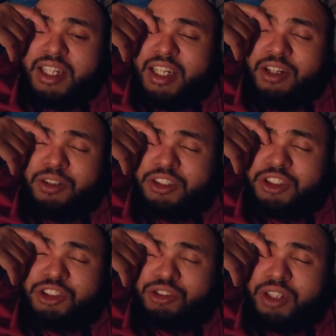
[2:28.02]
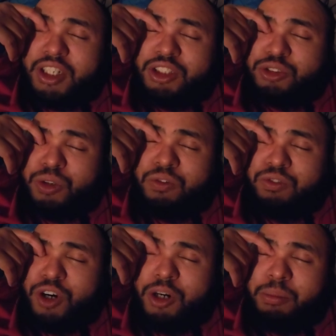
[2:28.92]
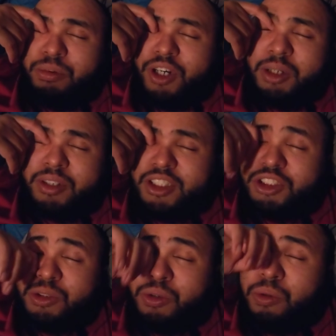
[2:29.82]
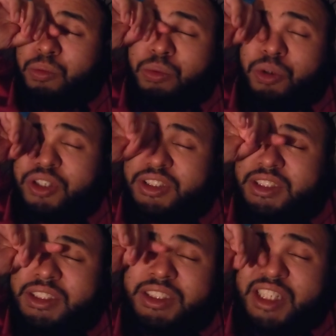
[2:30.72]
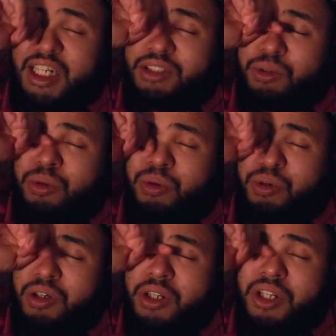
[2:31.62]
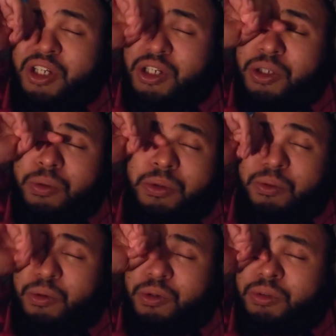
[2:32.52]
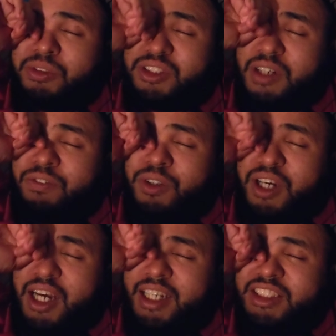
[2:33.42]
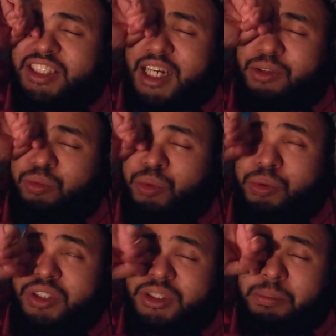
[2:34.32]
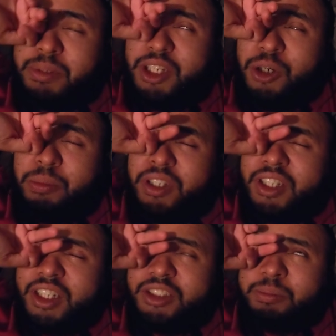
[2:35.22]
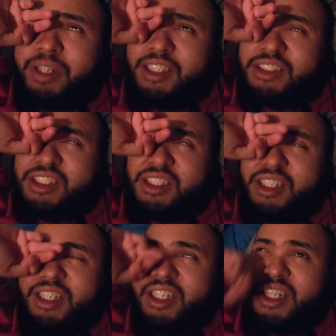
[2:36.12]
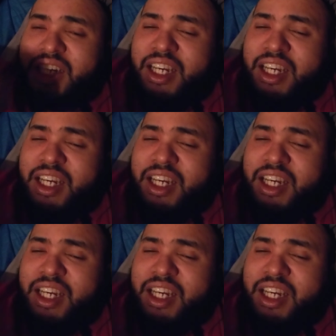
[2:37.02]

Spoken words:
you're trying to control foreign product because your own work sucked, or the stuff you hijacked ruined its appeal. Because basically,